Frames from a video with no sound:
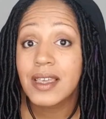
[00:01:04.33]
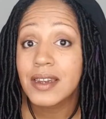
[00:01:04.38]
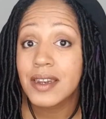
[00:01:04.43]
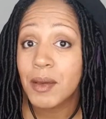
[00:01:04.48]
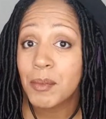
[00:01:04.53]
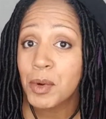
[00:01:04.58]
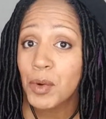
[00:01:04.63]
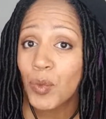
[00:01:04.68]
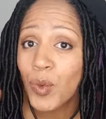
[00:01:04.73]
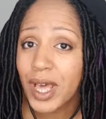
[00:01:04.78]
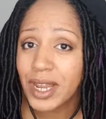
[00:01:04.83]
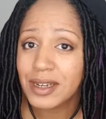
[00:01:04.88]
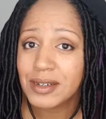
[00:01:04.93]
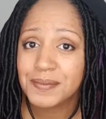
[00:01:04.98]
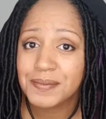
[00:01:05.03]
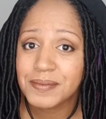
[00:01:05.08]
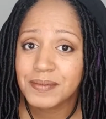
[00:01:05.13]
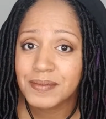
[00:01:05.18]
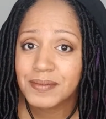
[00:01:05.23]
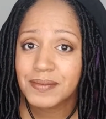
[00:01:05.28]
Number
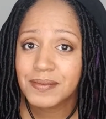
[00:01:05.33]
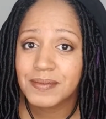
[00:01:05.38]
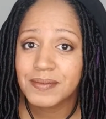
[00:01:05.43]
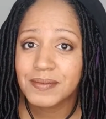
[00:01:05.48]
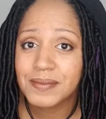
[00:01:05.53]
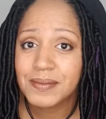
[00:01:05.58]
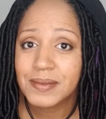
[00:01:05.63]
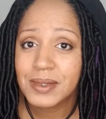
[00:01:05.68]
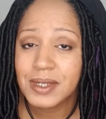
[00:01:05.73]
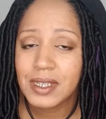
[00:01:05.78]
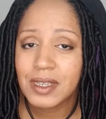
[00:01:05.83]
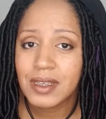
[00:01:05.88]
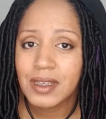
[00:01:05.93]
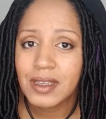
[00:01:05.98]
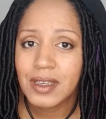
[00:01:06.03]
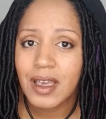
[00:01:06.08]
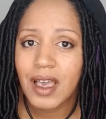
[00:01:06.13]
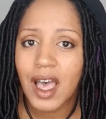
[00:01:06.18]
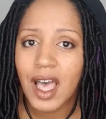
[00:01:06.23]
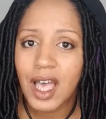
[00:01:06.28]

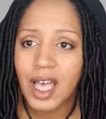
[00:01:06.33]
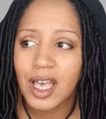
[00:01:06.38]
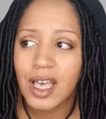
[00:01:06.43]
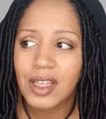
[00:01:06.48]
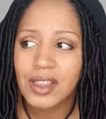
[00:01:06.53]
1,